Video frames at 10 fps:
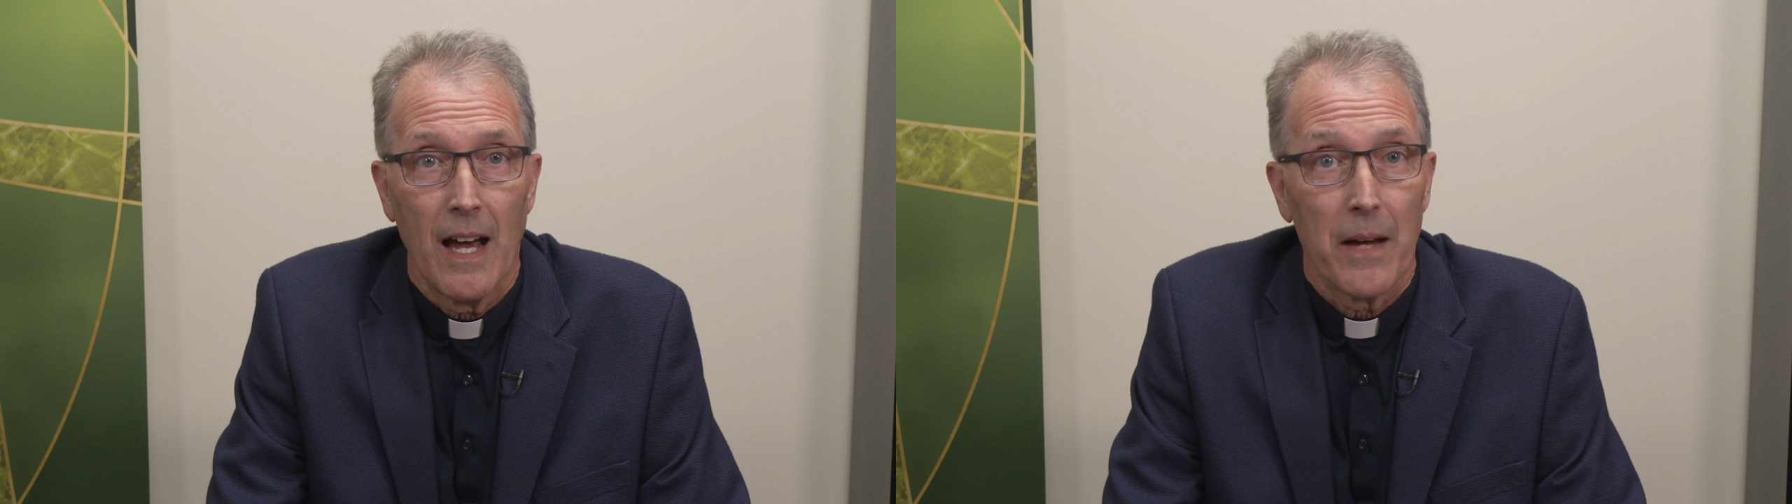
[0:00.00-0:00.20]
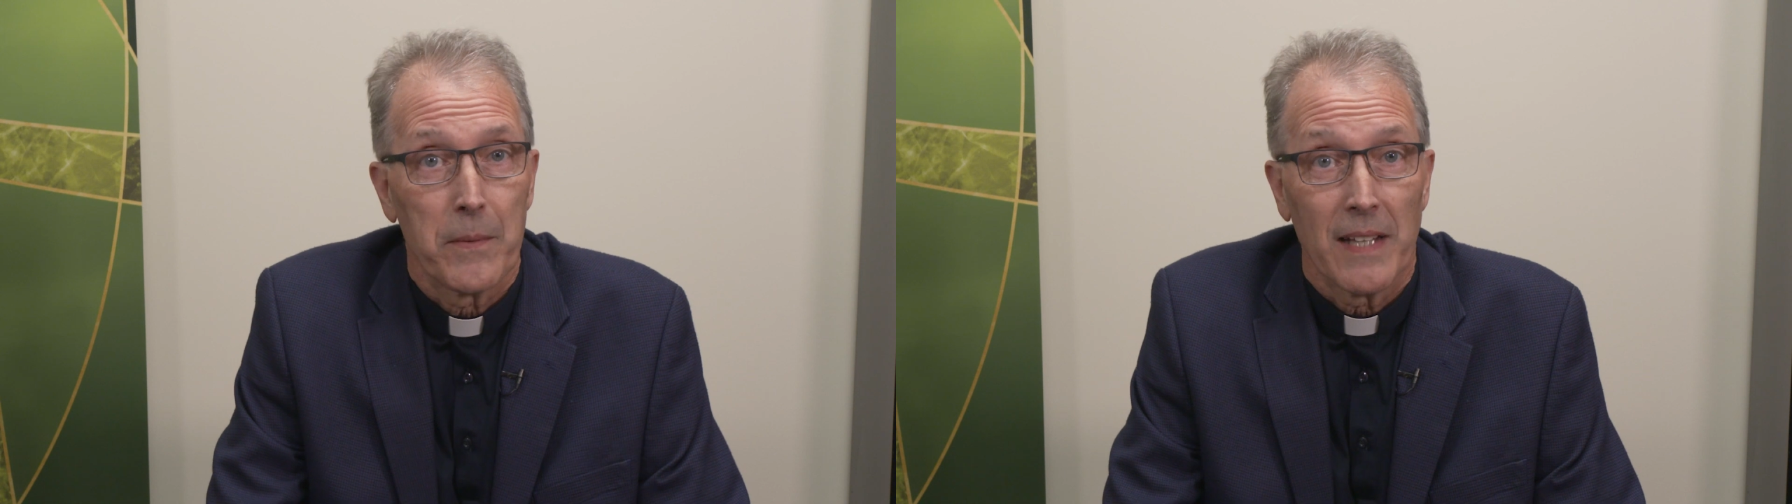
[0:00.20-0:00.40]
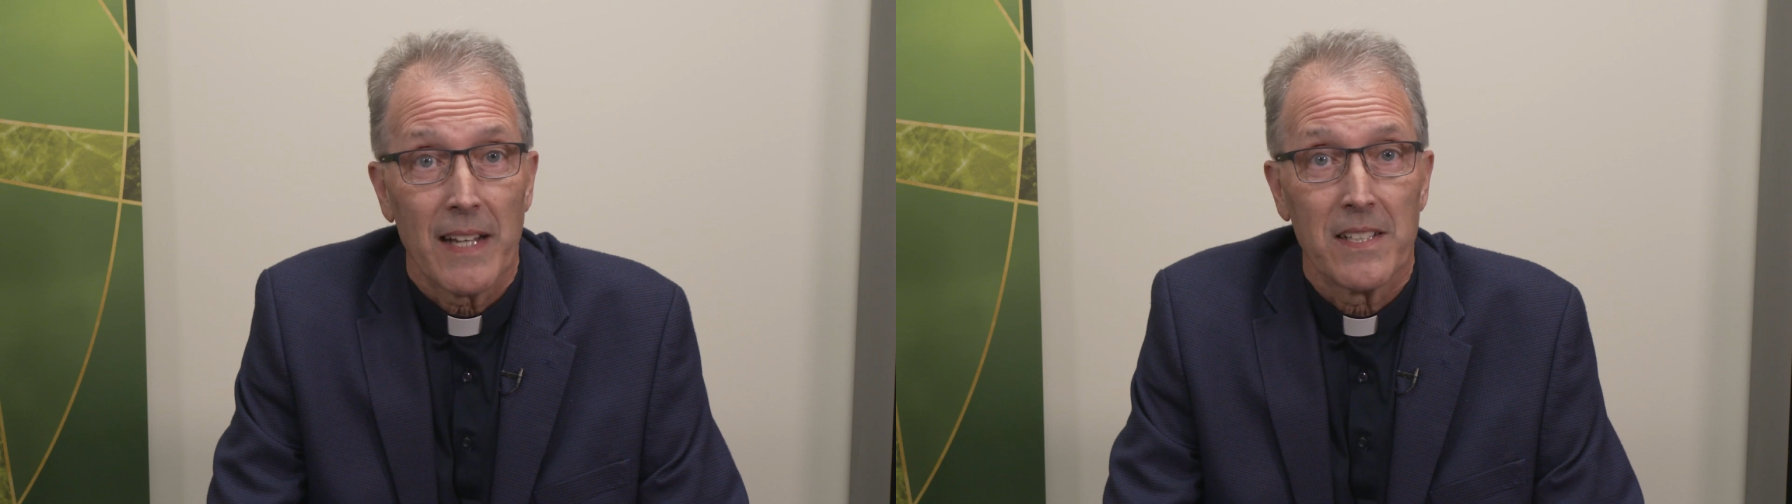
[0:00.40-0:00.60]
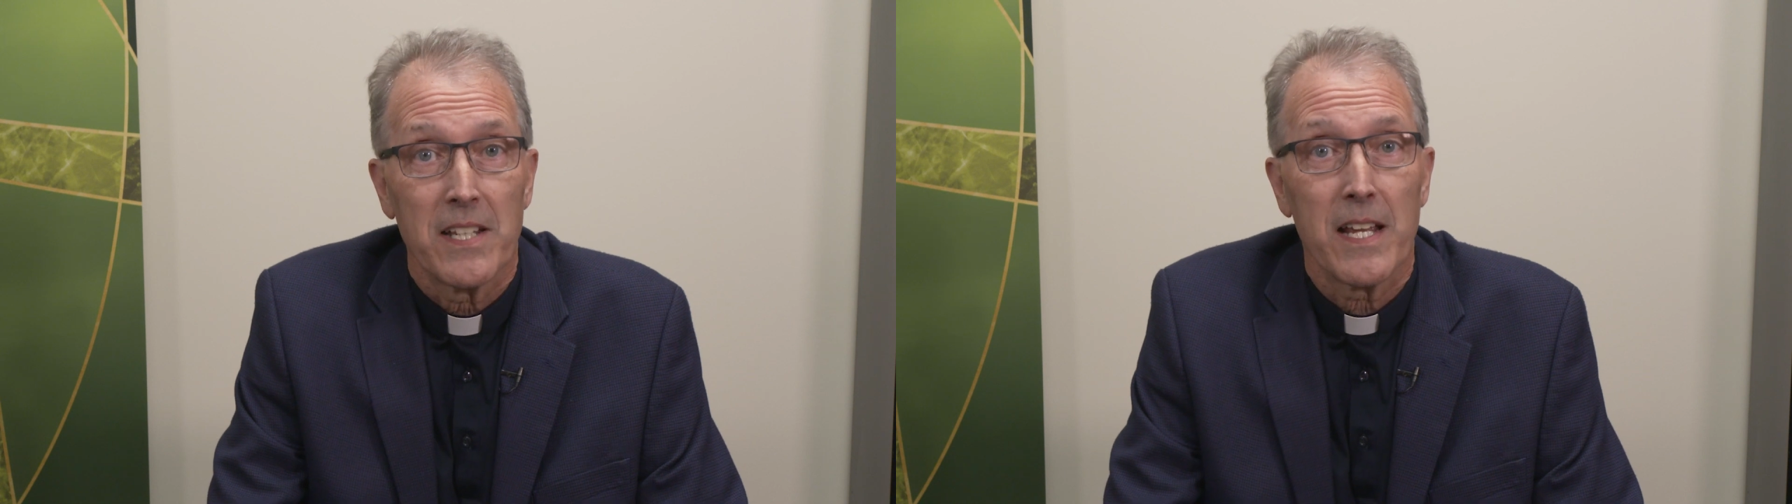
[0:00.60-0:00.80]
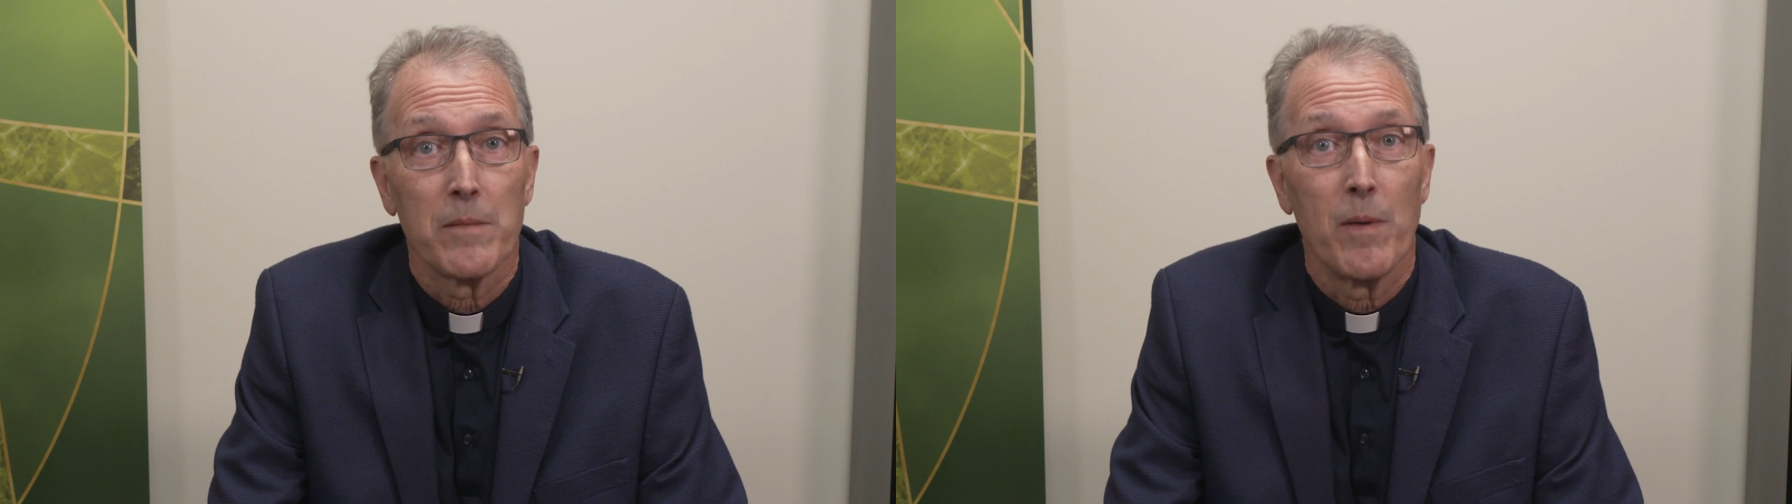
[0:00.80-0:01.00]
I would like to
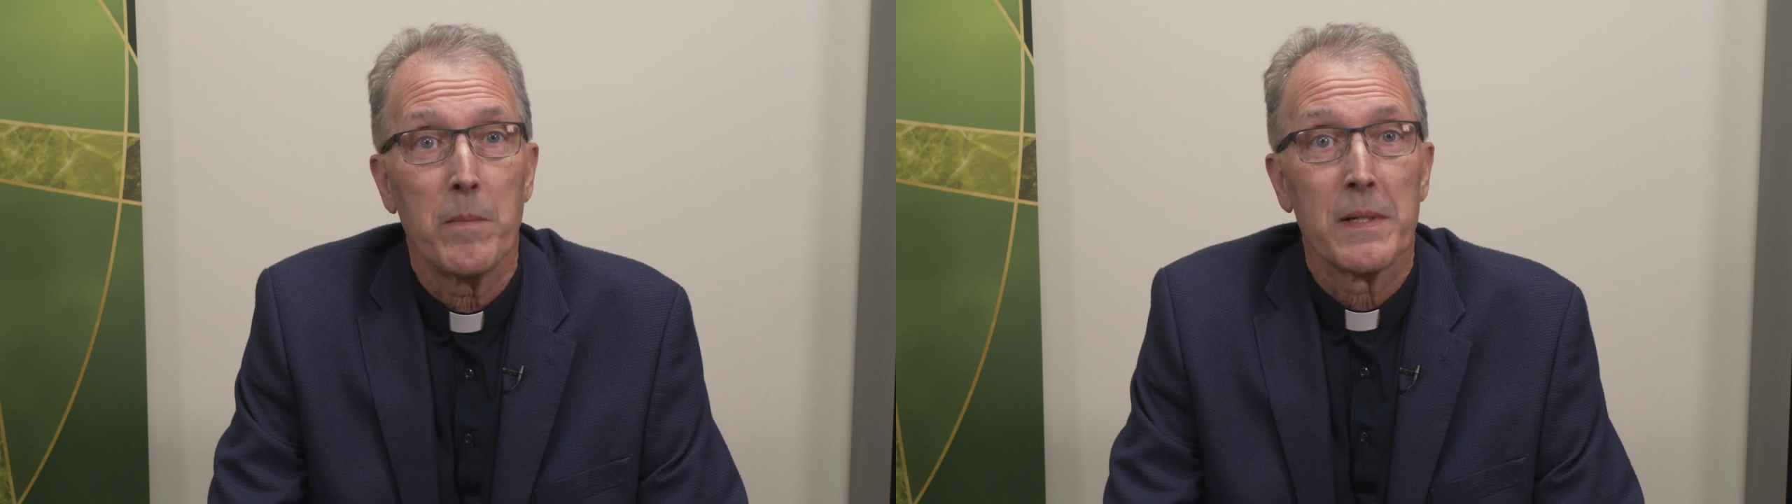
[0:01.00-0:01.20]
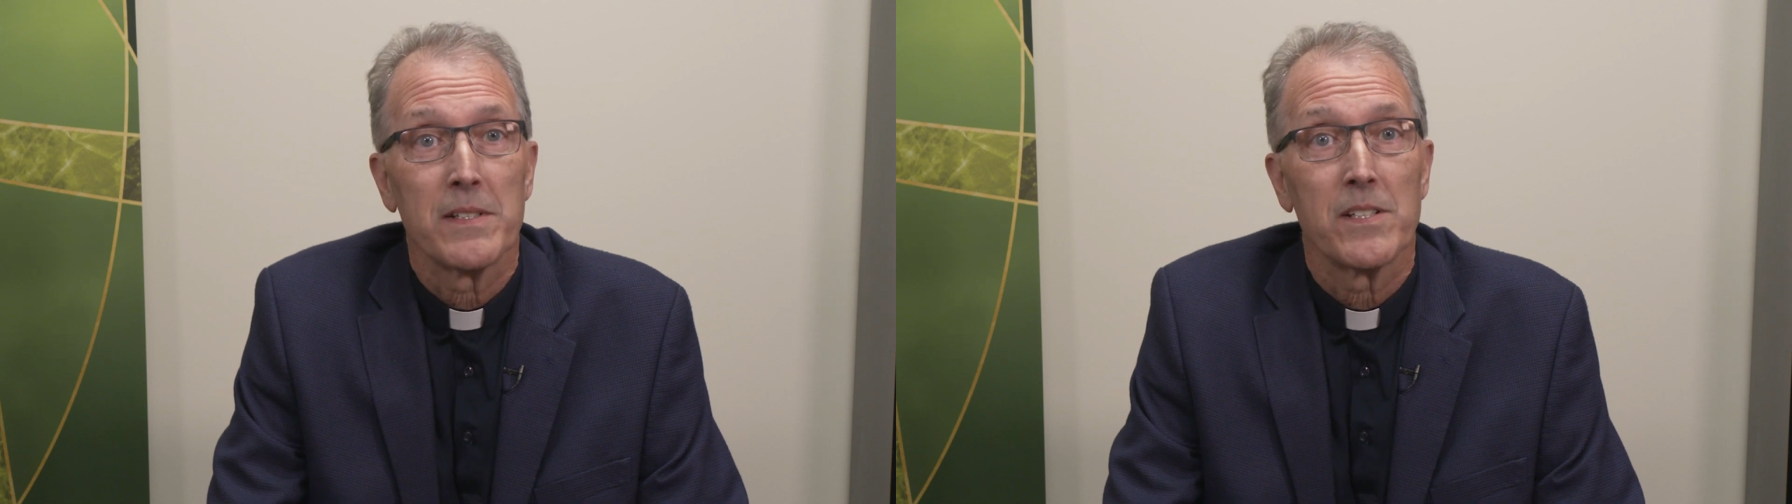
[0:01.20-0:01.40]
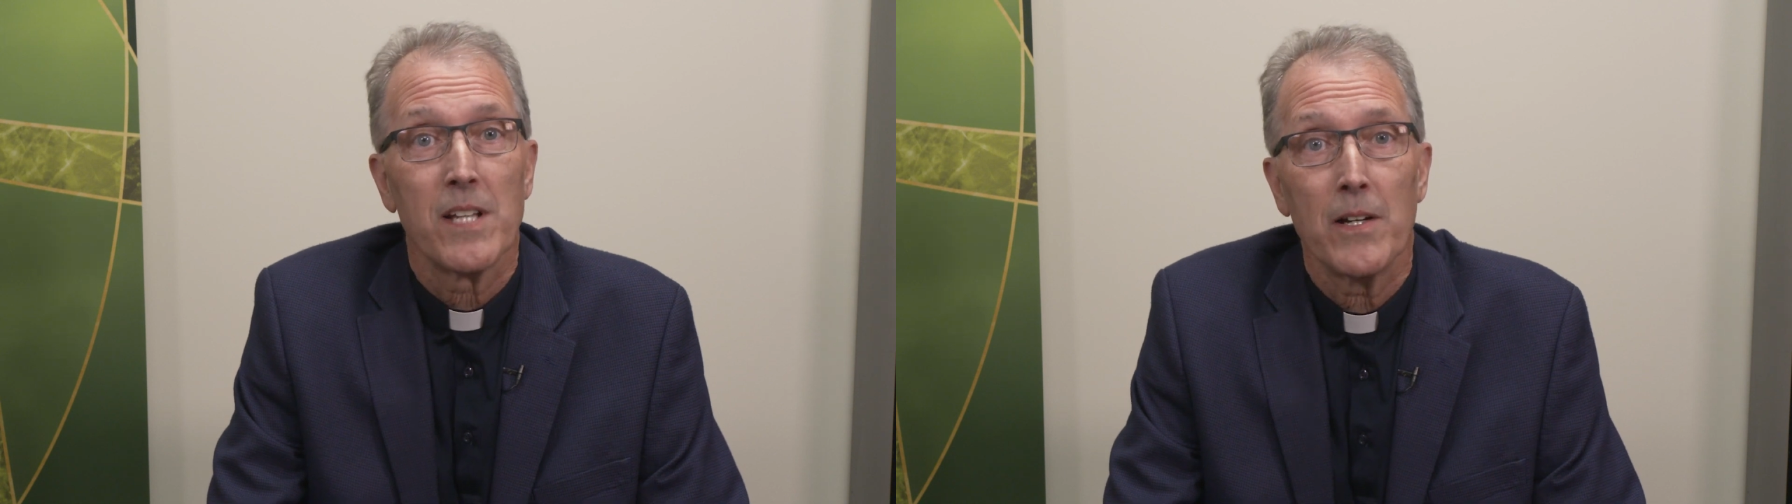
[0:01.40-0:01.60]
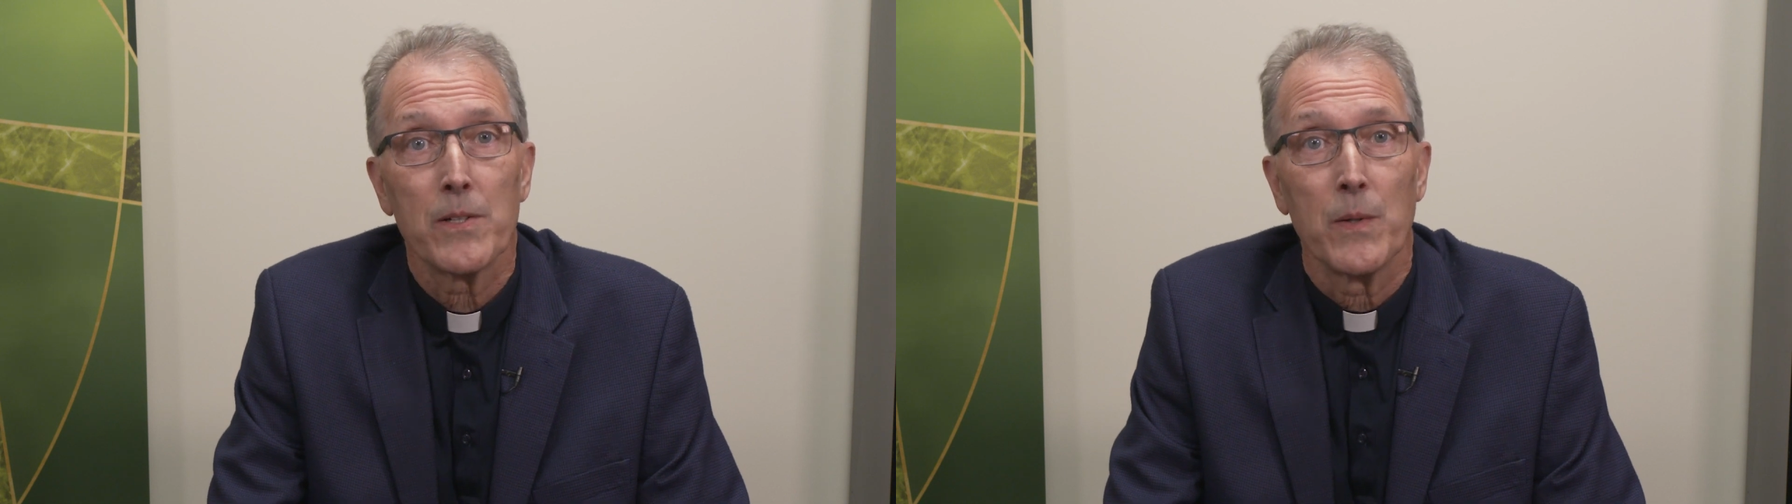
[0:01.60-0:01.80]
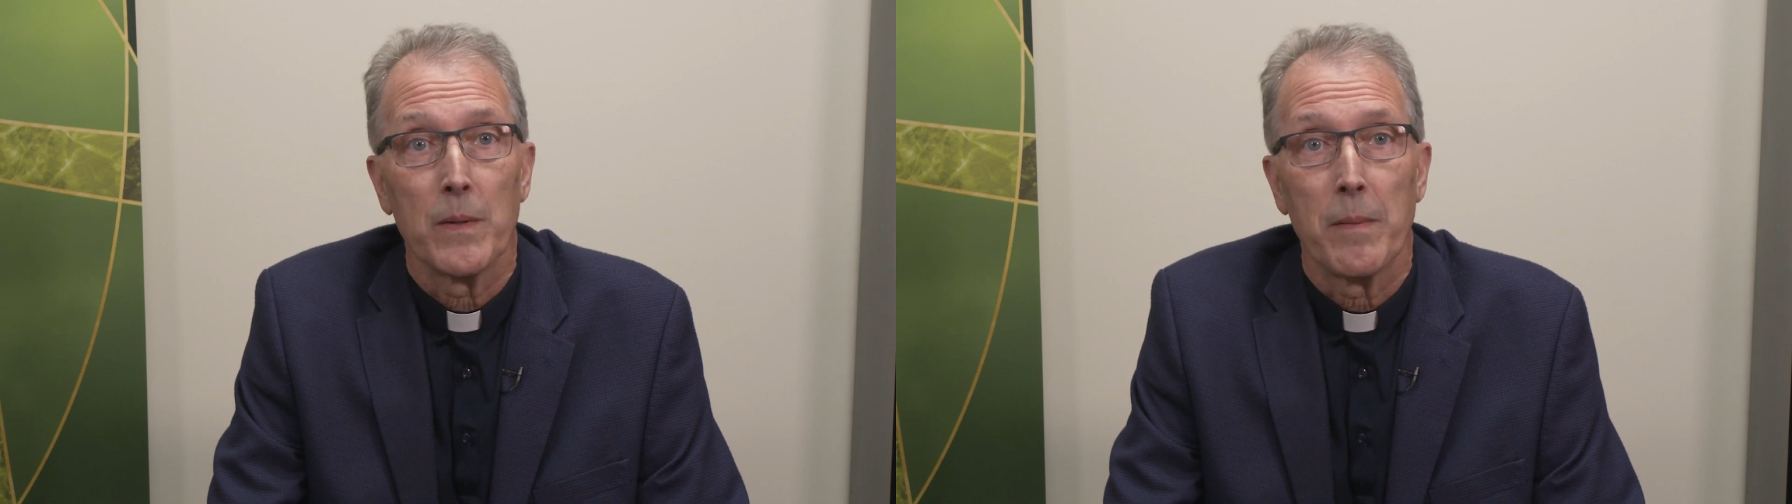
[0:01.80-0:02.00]
take a moment to tell
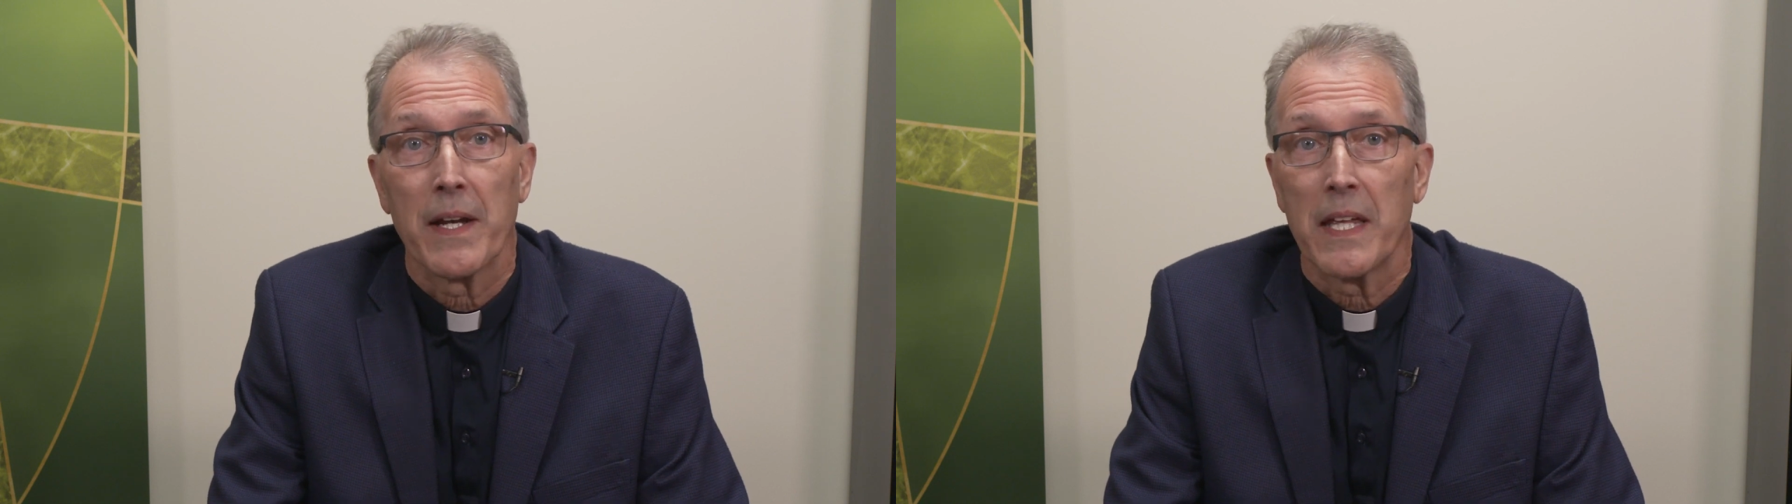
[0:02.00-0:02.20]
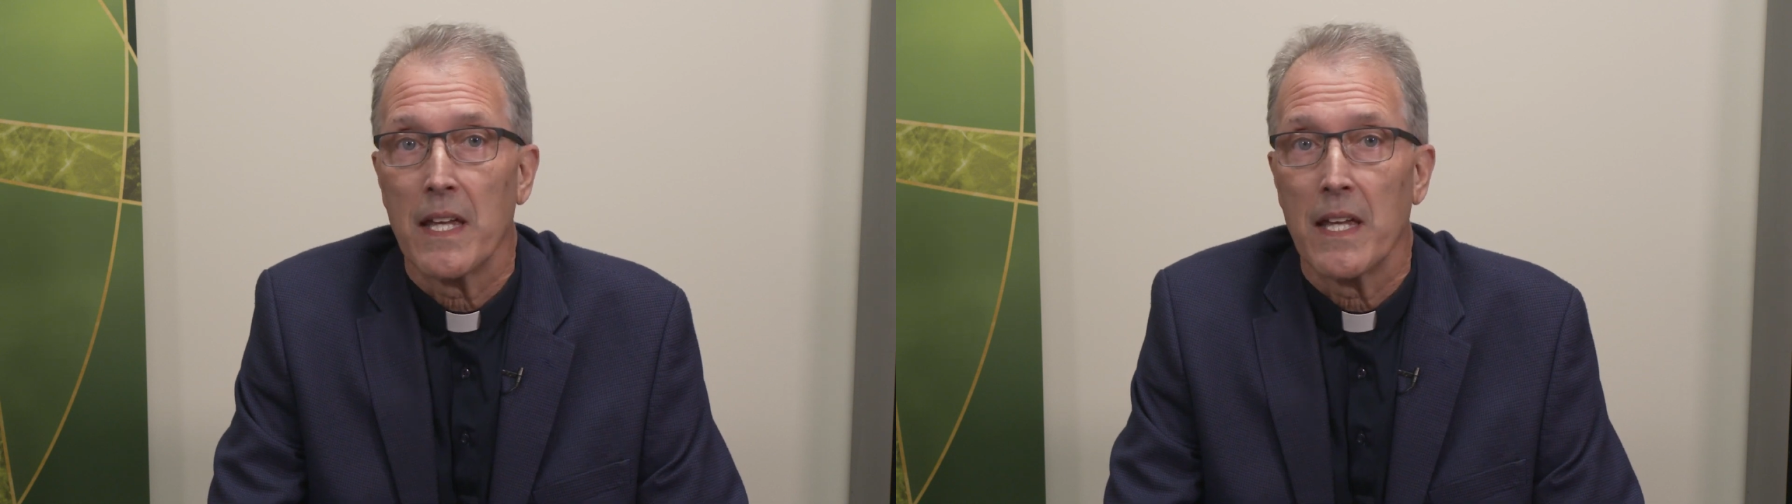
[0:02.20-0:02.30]
you about a